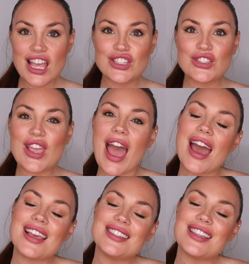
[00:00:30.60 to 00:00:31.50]
So
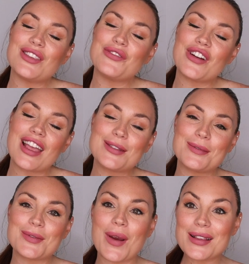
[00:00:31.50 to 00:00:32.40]
guys, don't forget to
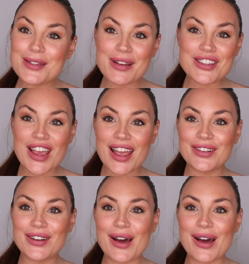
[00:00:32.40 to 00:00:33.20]
subscribe to my channel,